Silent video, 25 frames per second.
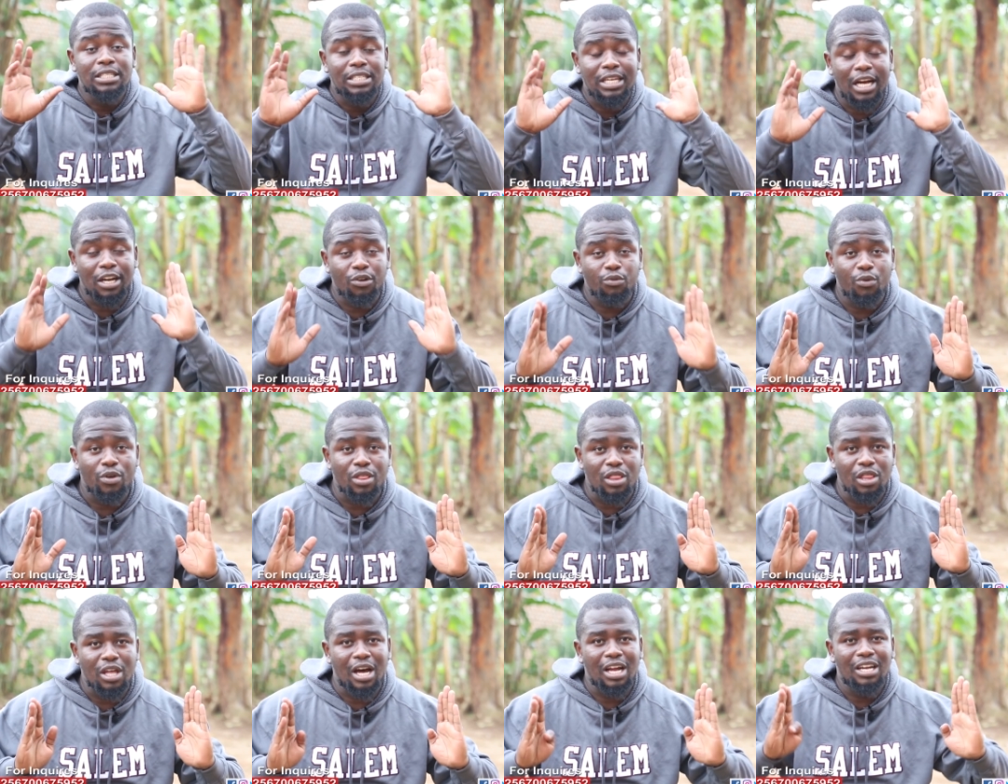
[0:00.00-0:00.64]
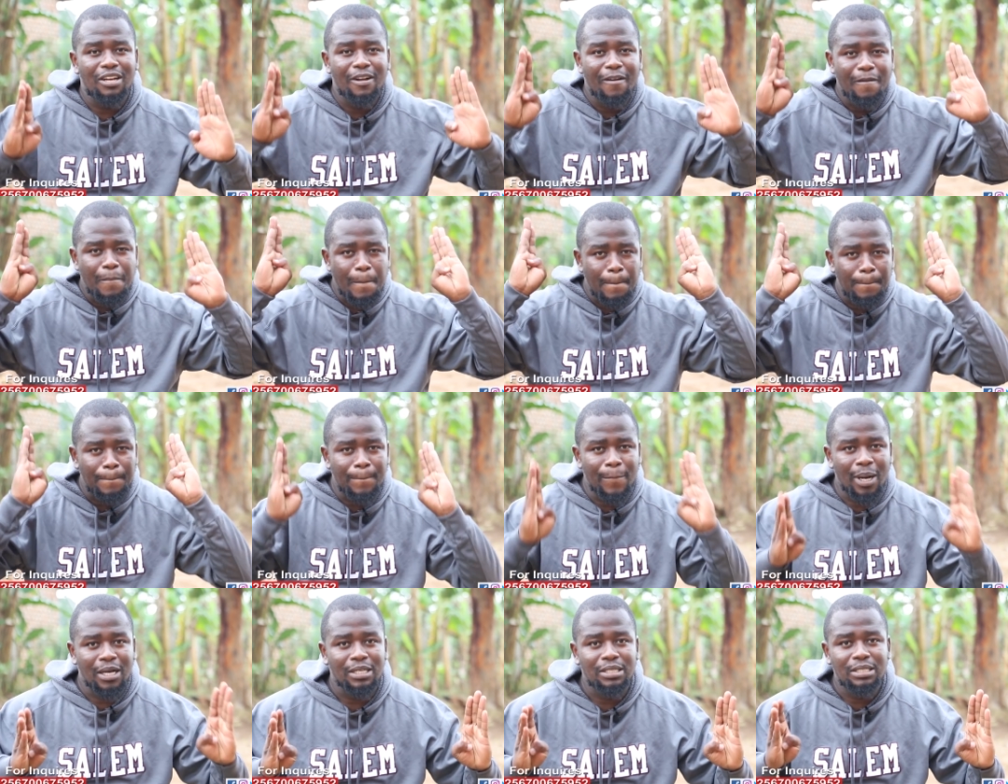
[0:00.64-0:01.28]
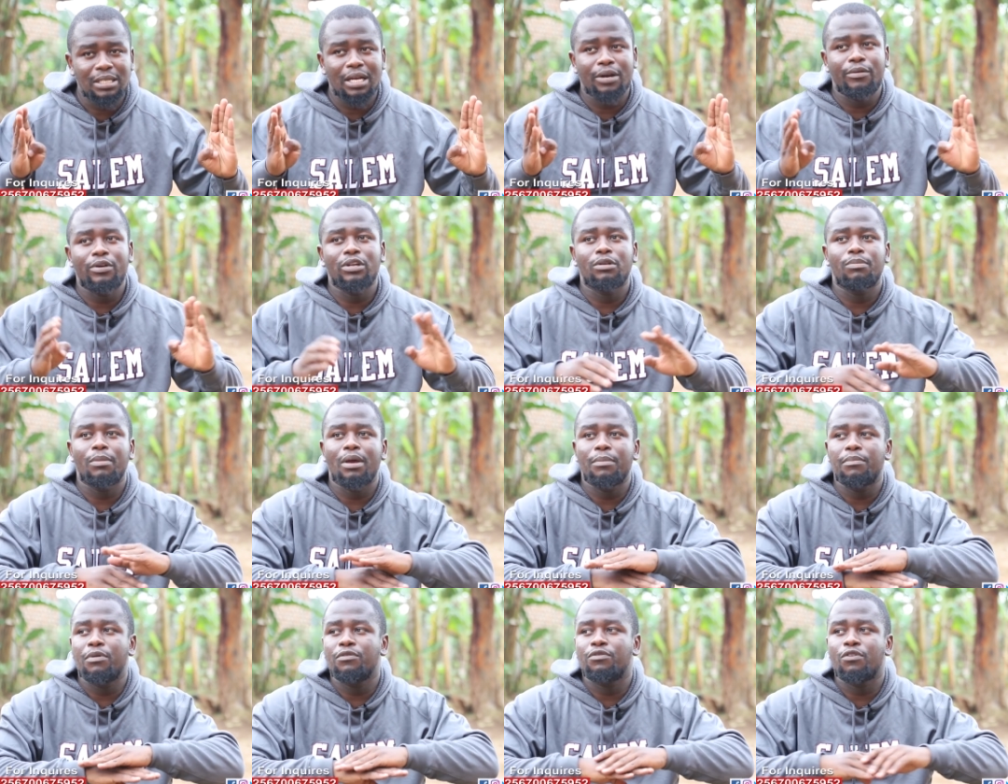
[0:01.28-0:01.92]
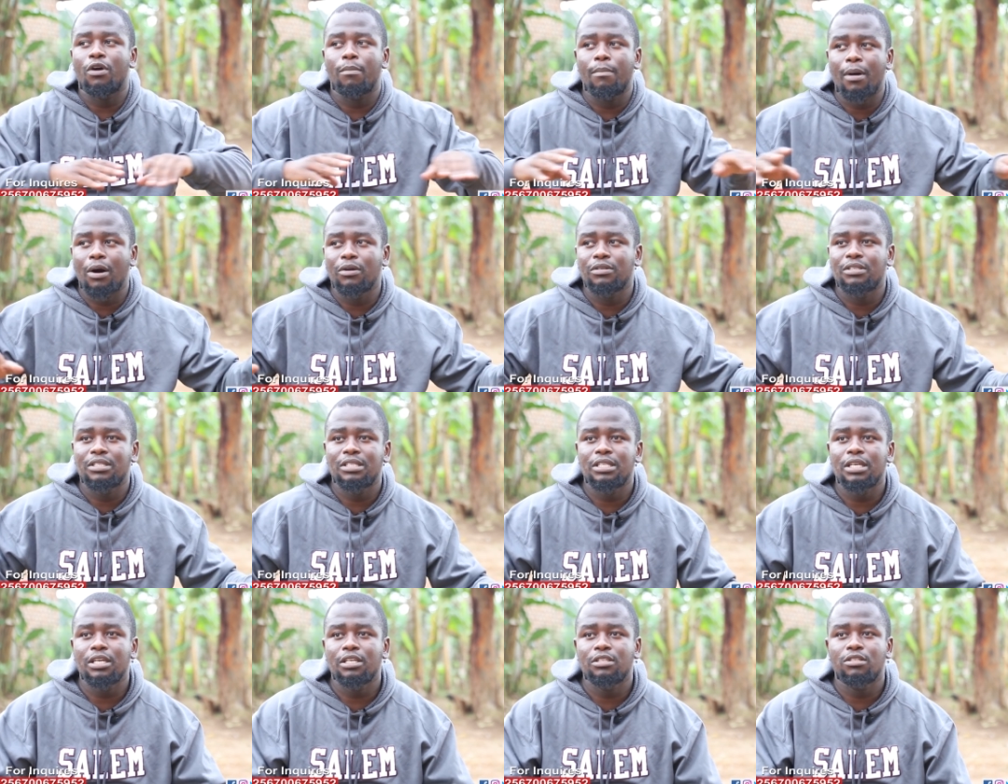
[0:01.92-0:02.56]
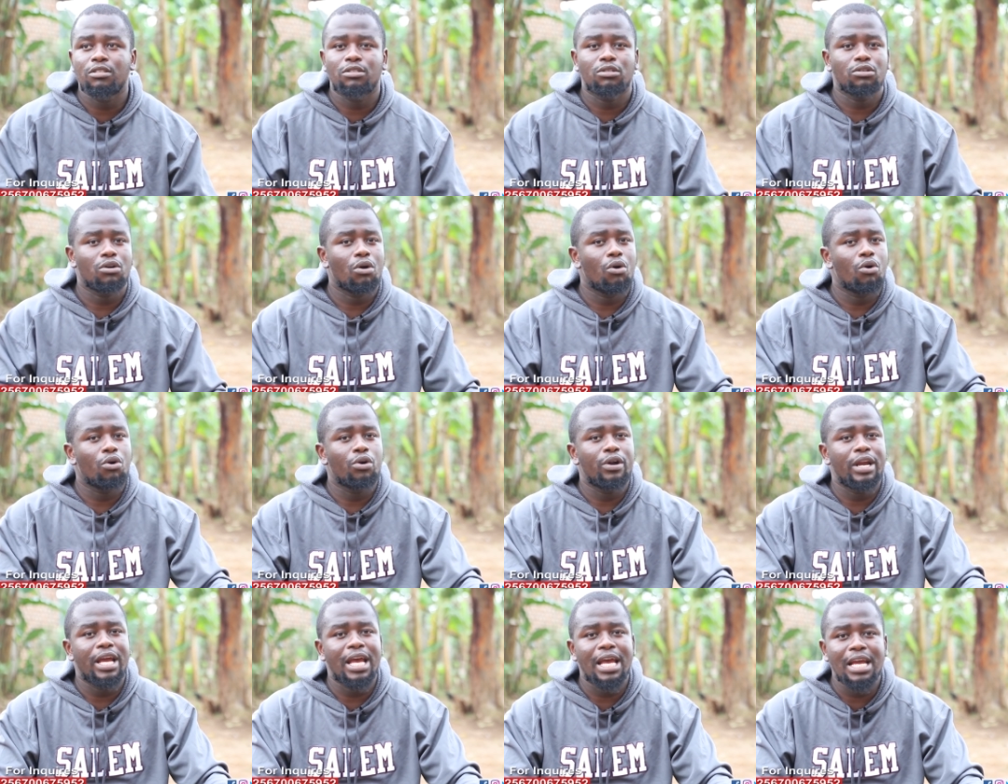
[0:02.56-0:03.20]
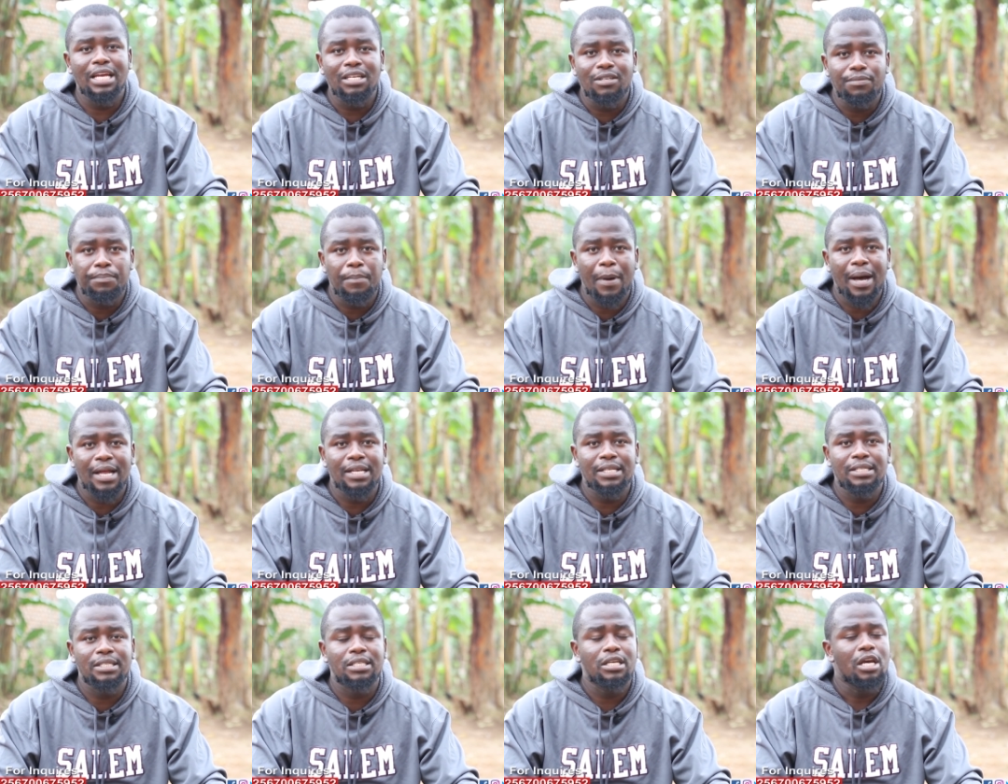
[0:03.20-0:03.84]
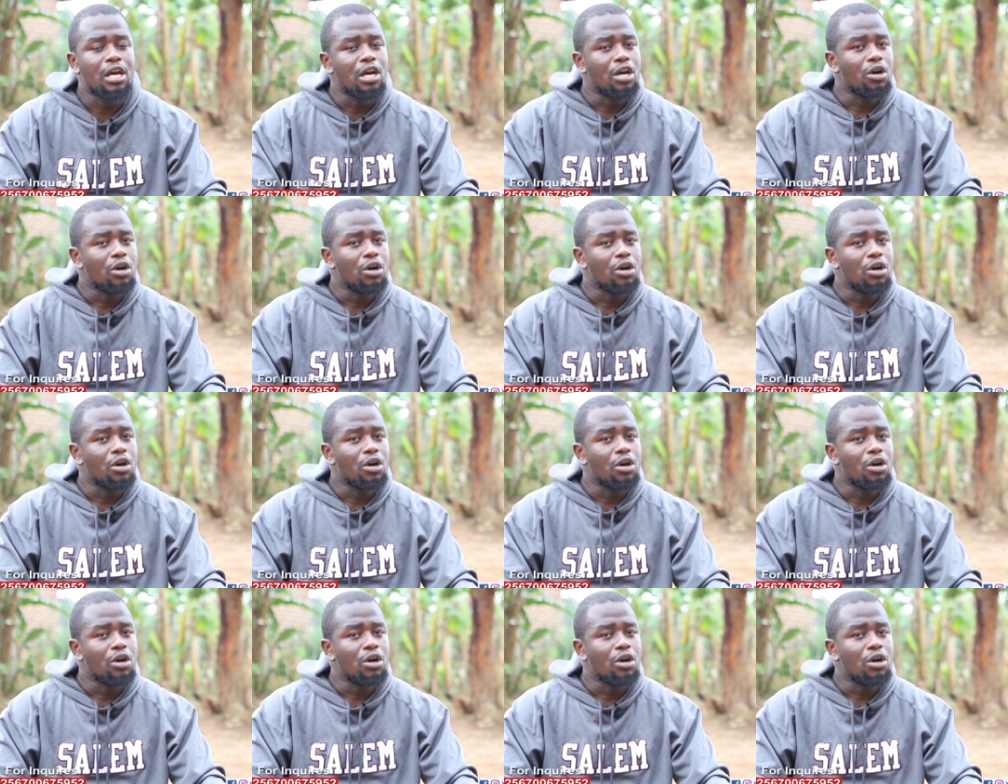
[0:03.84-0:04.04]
Start with that, master it maybe for about six or eight months